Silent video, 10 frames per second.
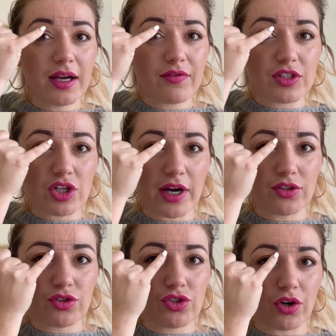we try
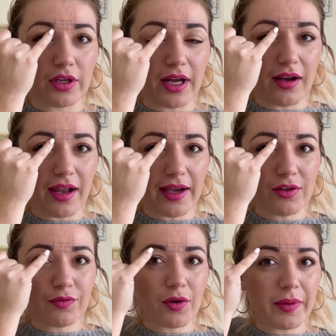to join line
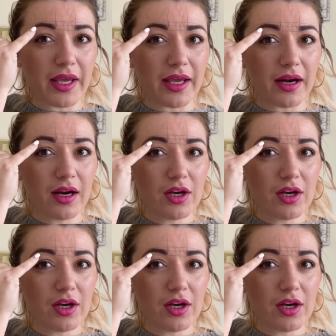from here